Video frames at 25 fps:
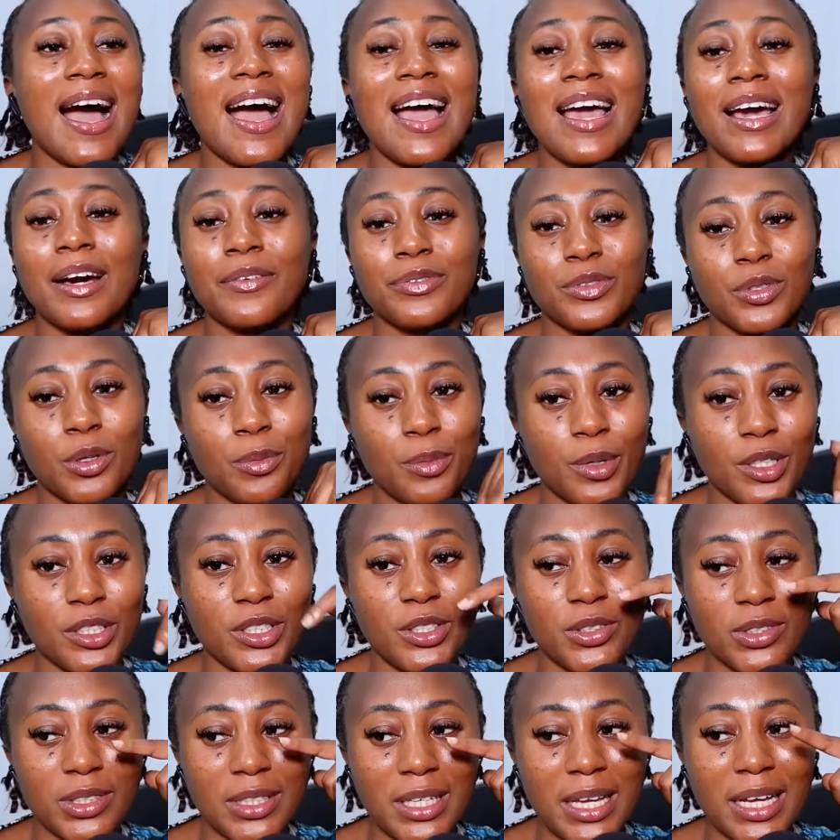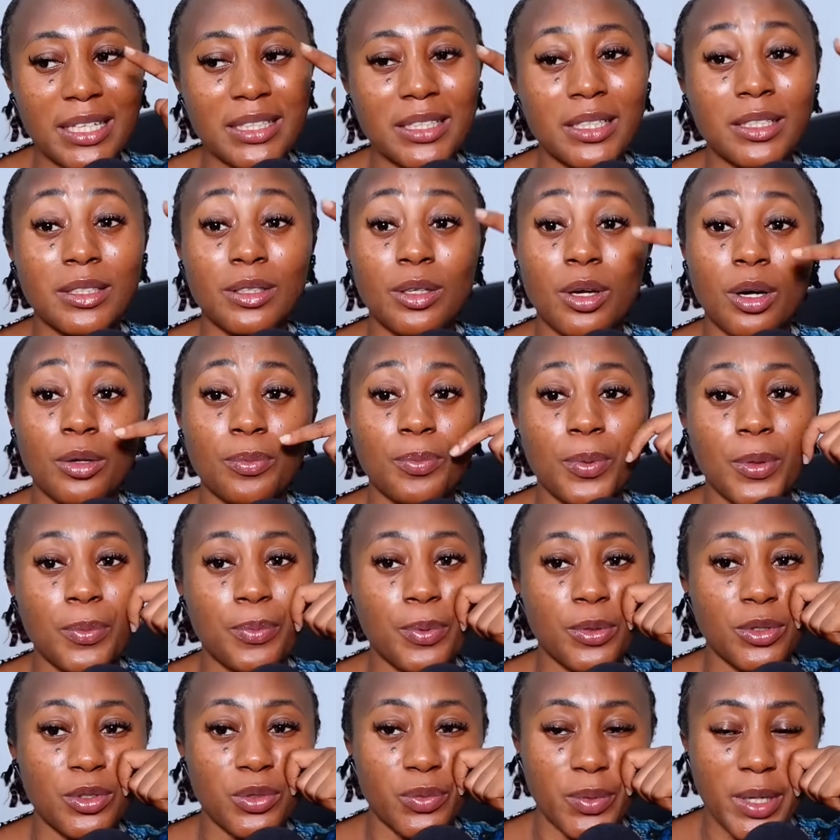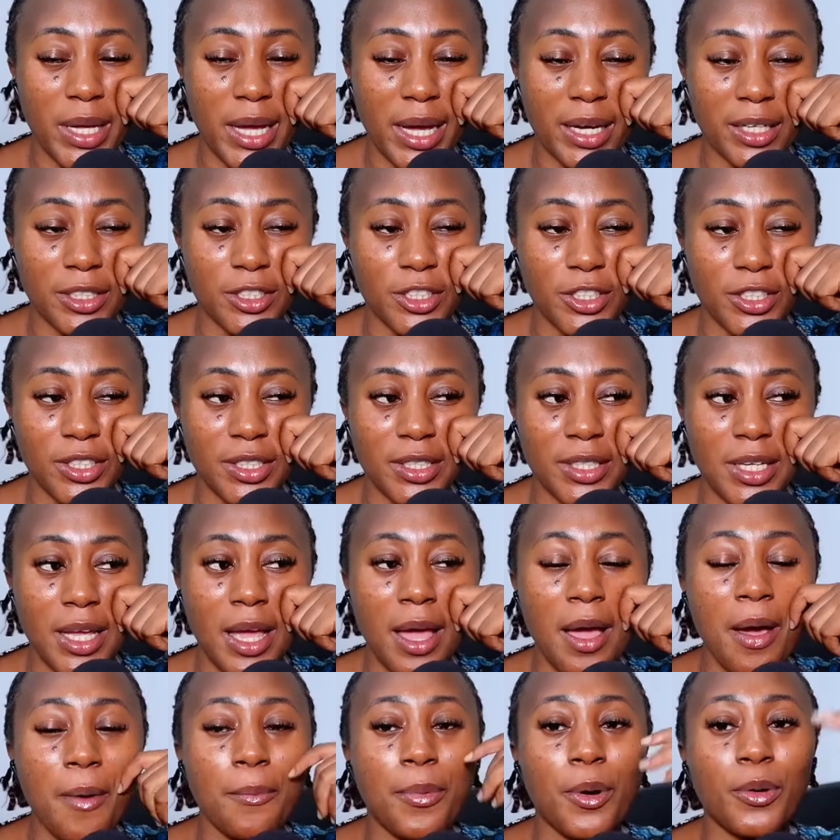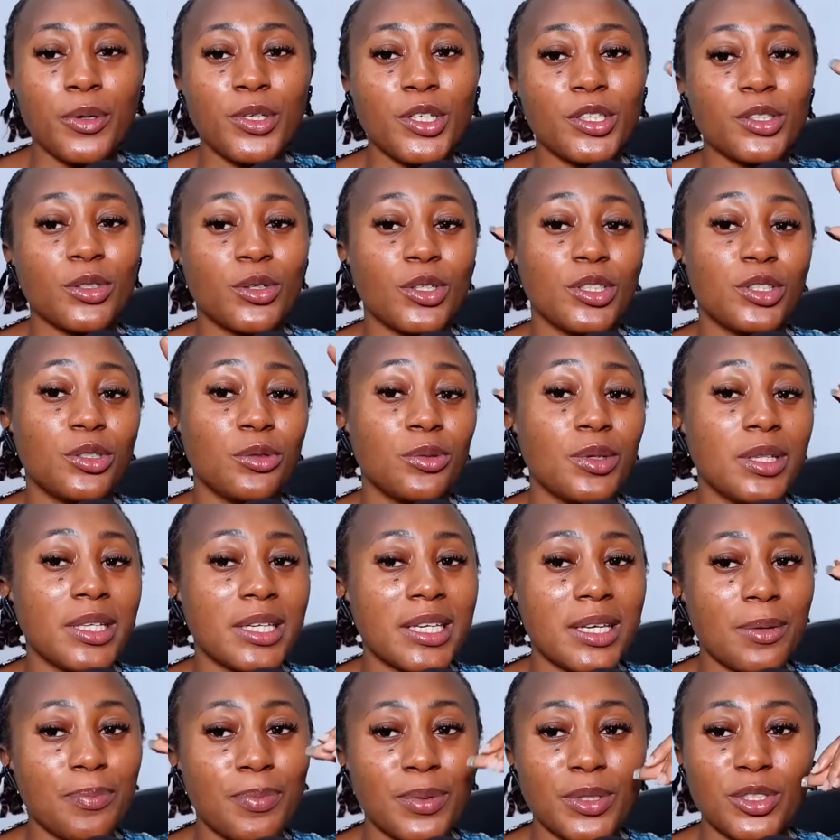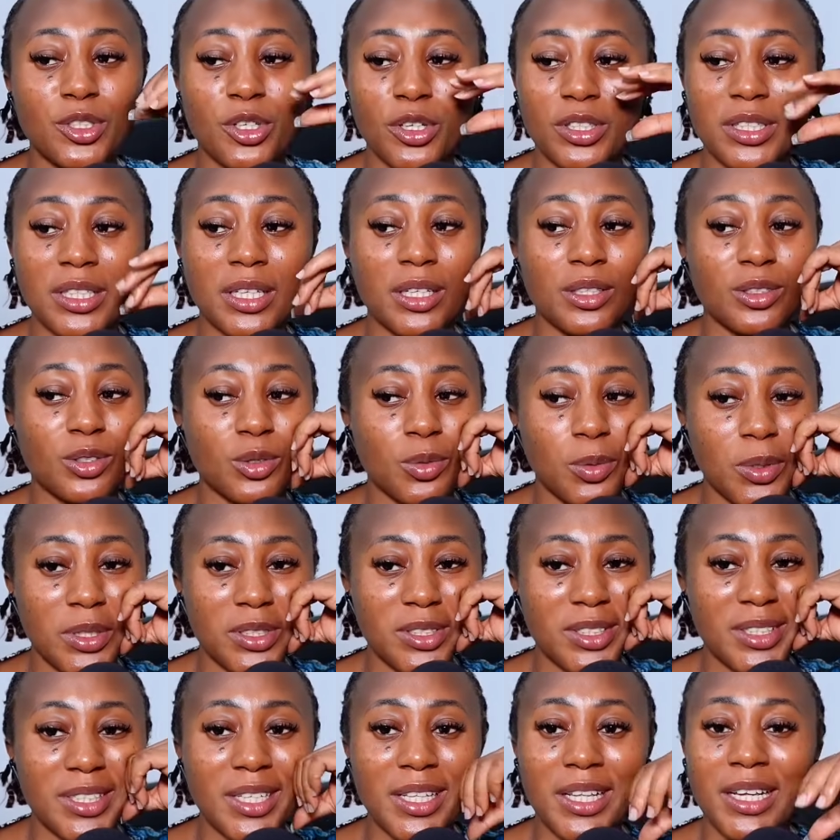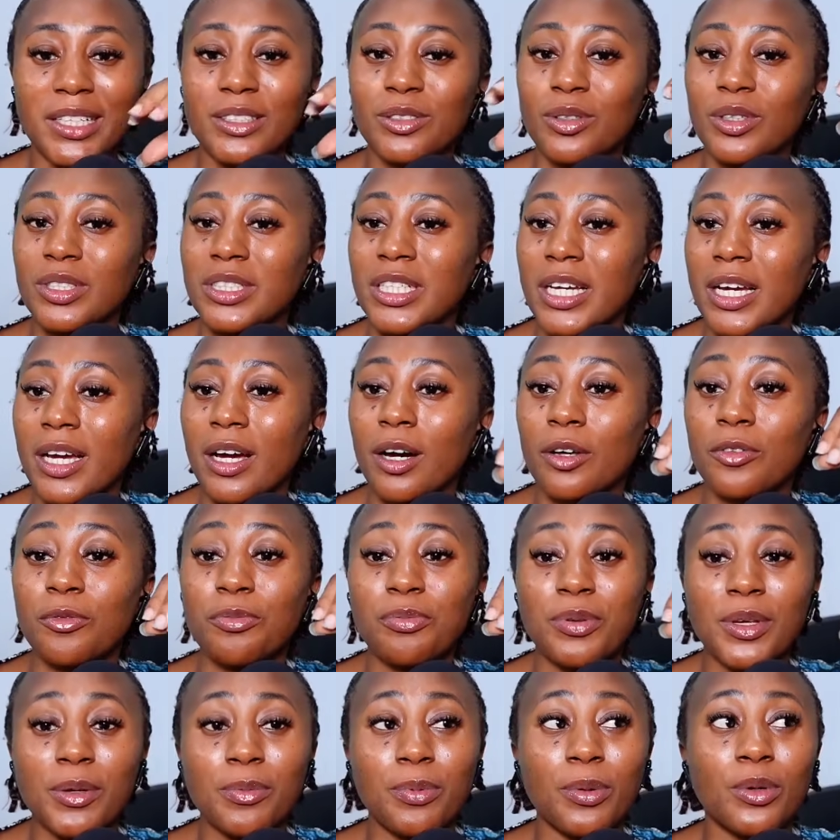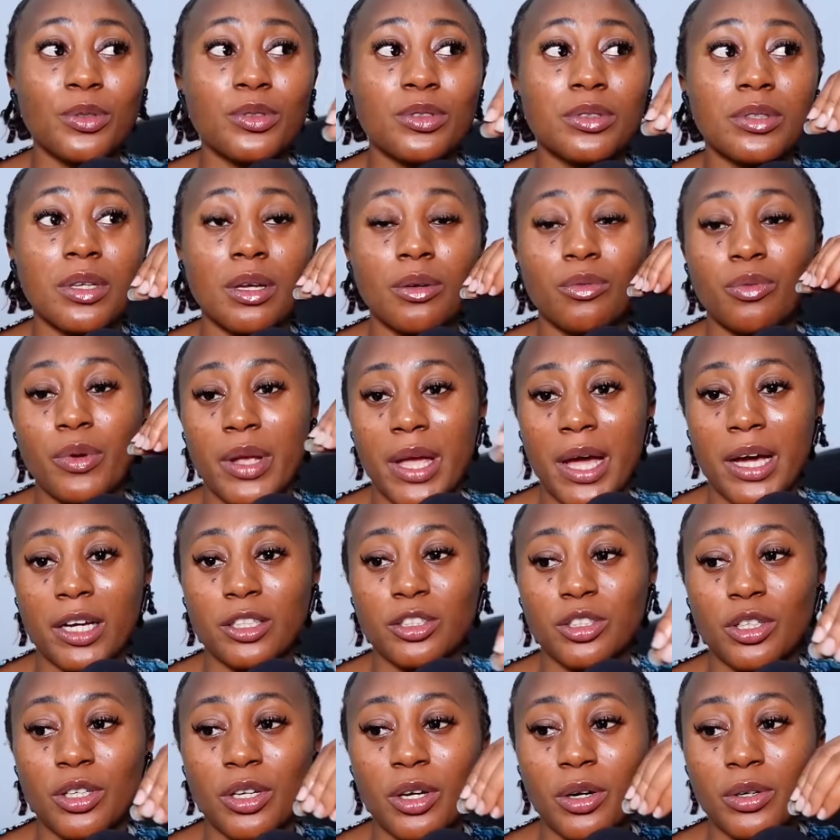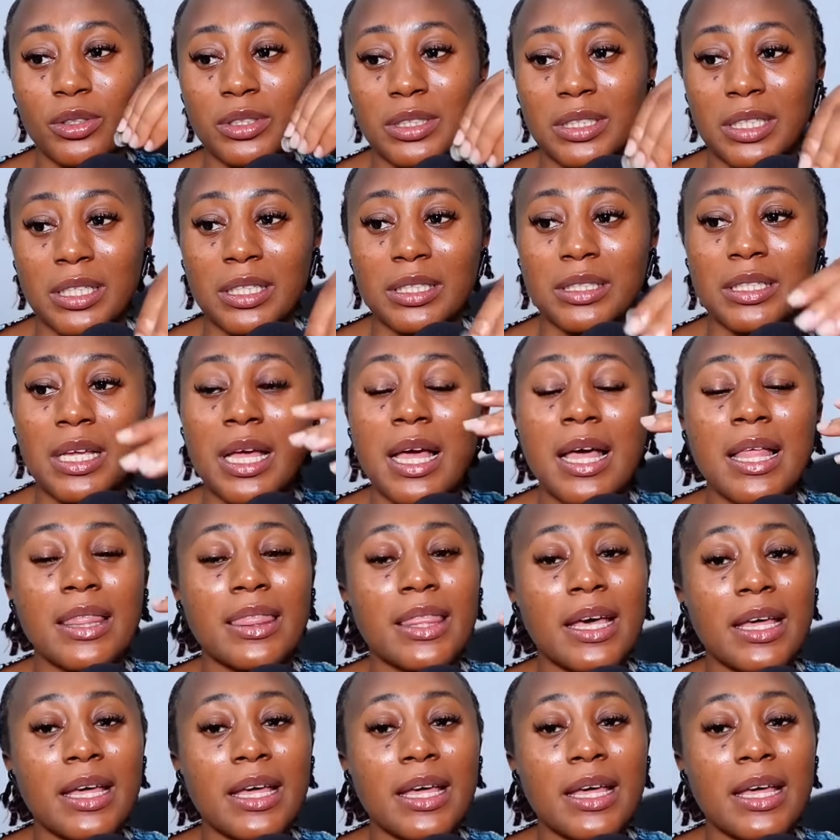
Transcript: I have so much to say, and this got people's reaction, but we're just going to really keep it short and sweet today. Let's go check out people's reaction on this.